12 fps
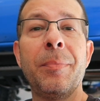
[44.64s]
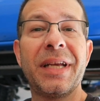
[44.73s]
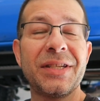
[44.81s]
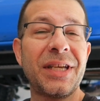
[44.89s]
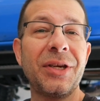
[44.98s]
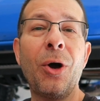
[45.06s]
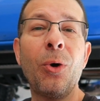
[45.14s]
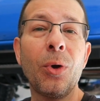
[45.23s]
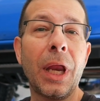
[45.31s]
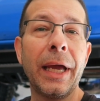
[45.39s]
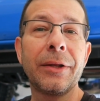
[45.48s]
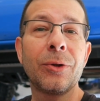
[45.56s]
Because I
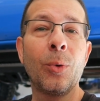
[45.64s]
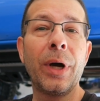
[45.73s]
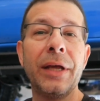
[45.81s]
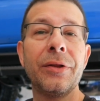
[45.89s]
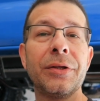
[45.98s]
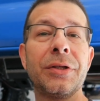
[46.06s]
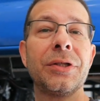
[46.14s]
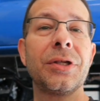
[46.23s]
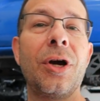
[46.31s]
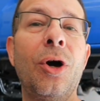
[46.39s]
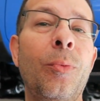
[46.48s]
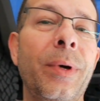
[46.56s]
don't like the way that the
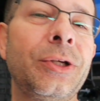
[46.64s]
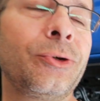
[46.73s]
Tacoma